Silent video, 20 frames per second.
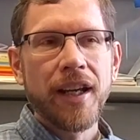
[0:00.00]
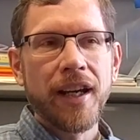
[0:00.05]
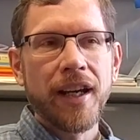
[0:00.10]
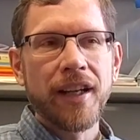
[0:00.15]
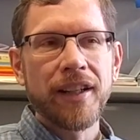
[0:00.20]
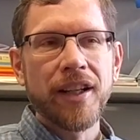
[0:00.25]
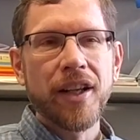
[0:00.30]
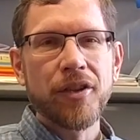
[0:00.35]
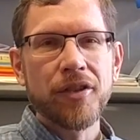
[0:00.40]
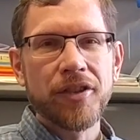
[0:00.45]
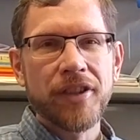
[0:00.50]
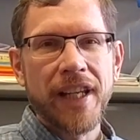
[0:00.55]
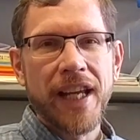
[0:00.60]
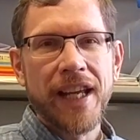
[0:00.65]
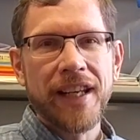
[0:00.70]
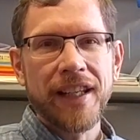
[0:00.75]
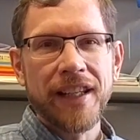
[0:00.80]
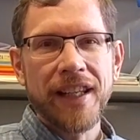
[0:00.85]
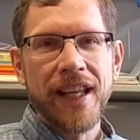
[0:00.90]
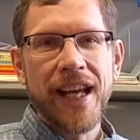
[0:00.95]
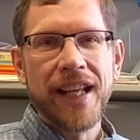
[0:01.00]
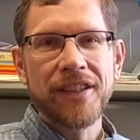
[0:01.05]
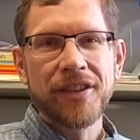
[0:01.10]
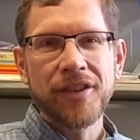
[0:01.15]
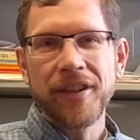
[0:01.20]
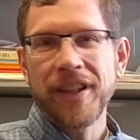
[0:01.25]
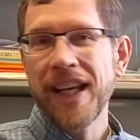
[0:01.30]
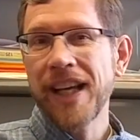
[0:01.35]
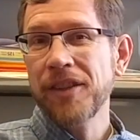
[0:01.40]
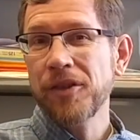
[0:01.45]
and understanding that.
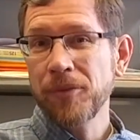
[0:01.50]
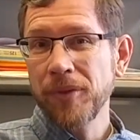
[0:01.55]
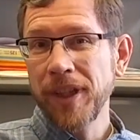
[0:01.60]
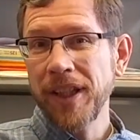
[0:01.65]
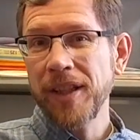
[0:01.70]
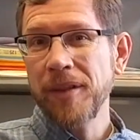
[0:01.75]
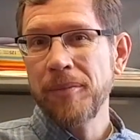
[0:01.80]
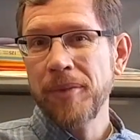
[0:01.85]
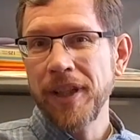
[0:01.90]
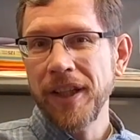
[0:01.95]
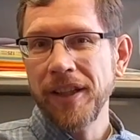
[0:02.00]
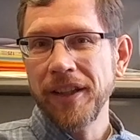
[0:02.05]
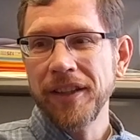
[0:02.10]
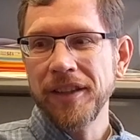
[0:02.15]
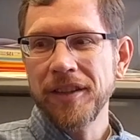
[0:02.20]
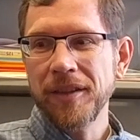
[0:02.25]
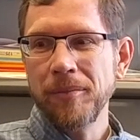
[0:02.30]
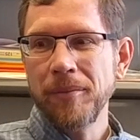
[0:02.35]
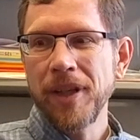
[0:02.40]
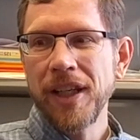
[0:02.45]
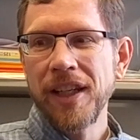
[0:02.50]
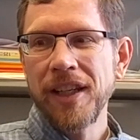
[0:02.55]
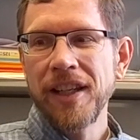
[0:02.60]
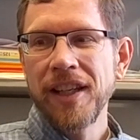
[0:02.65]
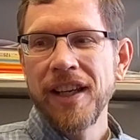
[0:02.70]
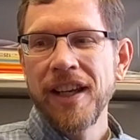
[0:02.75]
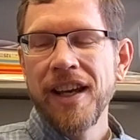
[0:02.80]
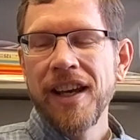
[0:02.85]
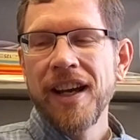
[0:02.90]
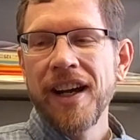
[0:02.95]
So that's really appealing to me.